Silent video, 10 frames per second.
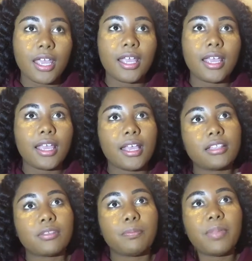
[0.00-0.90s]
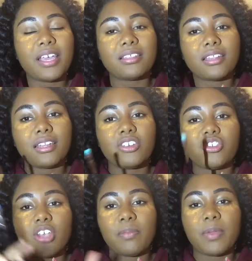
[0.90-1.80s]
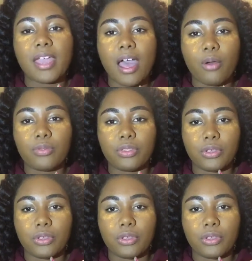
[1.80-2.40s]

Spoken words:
it's basically shaping out